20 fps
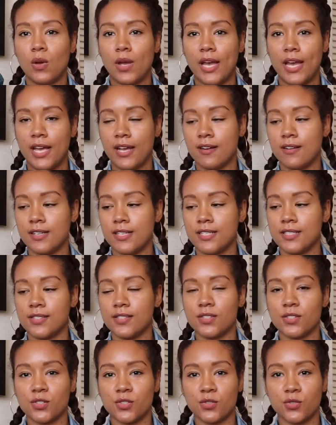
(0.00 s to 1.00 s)

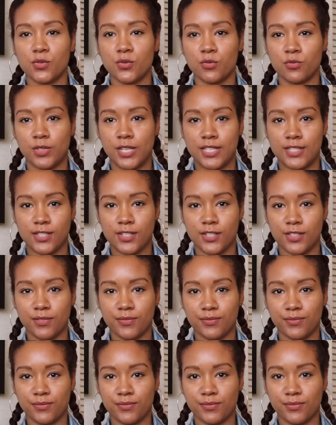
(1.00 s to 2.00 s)
Harry's razor
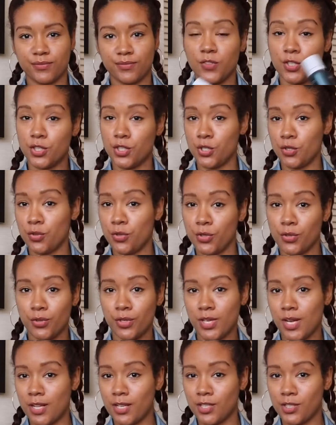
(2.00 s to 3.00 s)
for two or
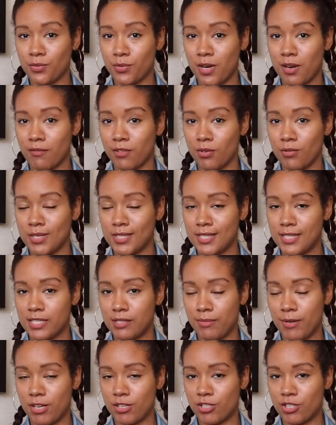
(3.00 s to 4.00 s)
three dollars, whatever it was I
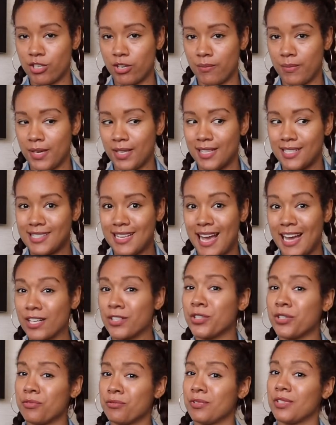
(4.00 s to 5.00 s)
spent on shipping, that's
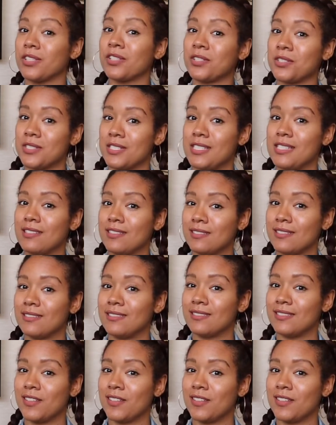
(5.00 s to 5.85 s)
actually a really good deal.